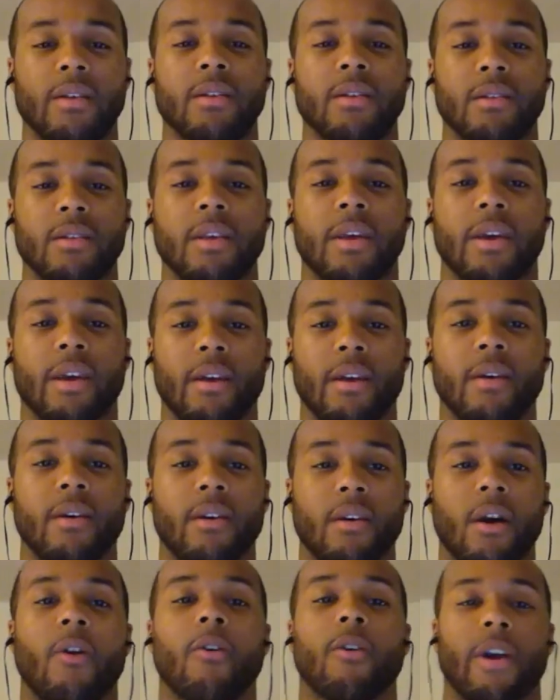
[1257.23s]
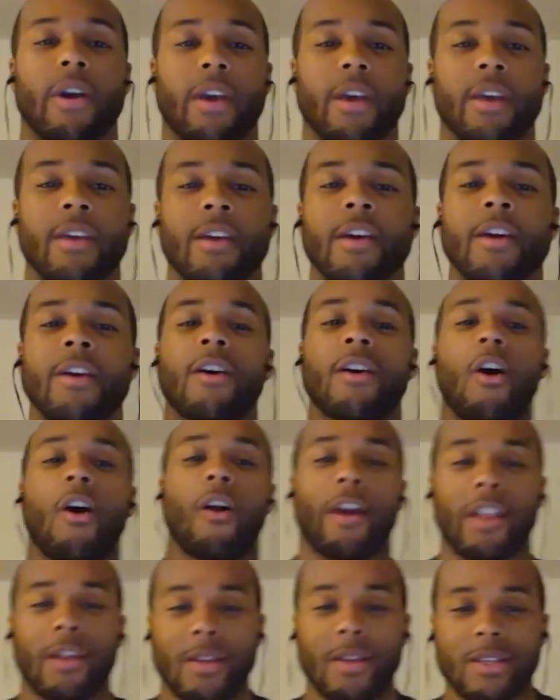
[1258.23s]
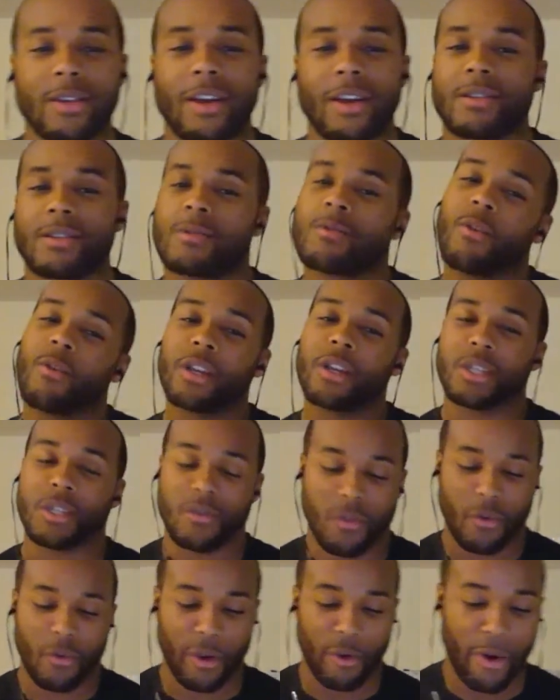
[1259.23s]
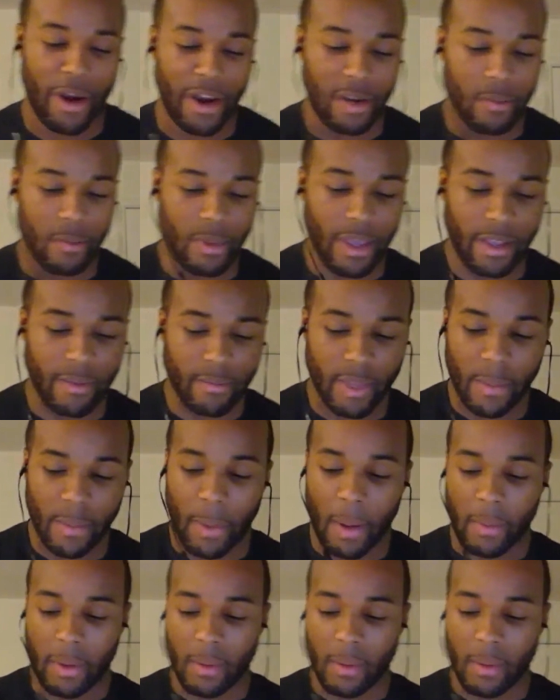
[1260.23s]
Yeah. Okay. So some questions for you, random that